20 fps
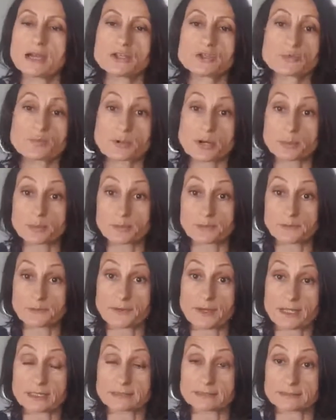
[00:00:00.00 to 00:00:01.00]
You probably
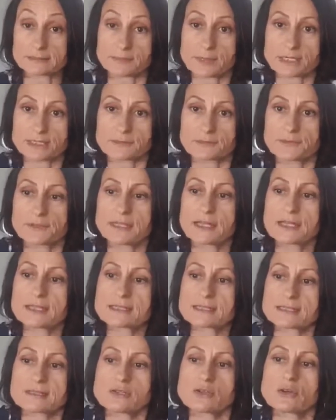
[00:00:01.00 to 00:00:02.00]
felt
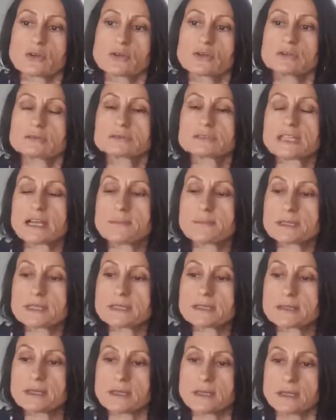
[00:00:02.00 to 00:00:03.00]
butterflies in your
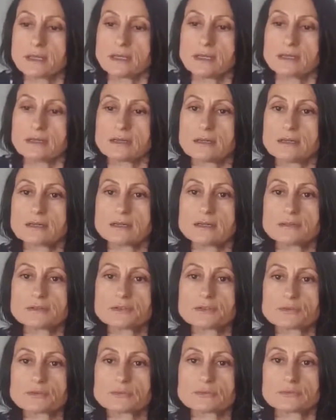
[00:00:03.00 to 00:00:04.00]
tummy,
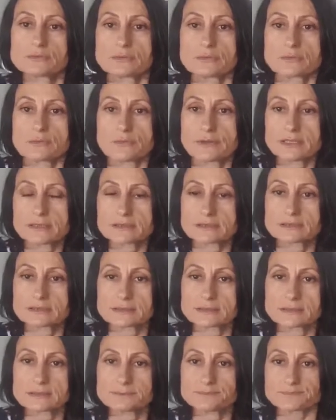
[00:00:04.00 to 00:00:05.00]
you felt
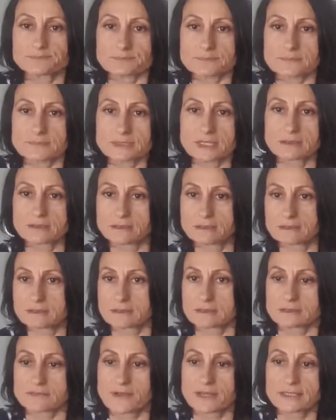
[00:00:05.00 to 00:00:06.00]

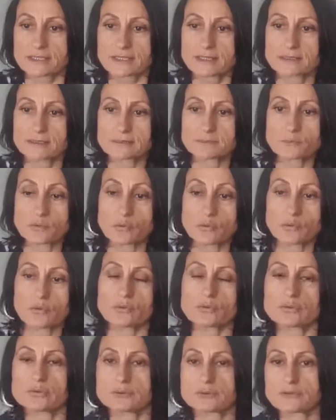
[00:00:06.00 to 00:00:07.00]
sweating
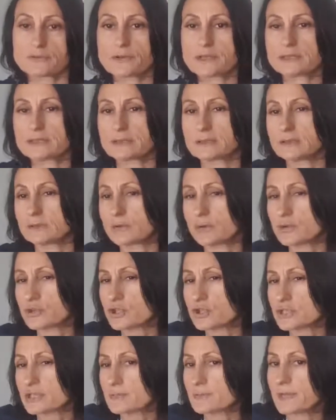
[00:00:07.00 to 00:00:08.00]
more, you felt
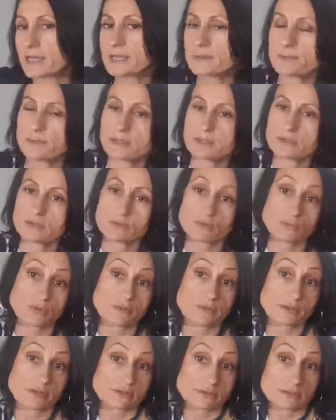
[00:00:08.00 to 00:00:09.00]
nauseous maybe, you
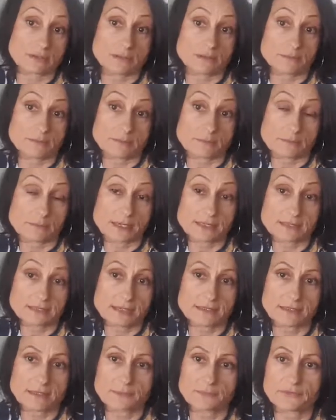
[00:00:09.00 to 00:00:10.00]
even might
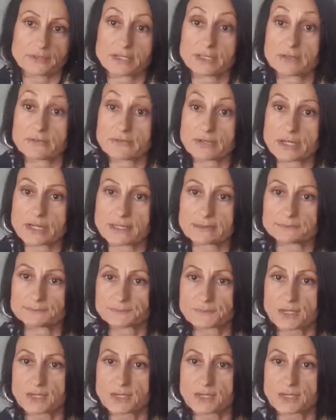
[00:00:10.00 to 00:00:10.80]
end up with diarrhea.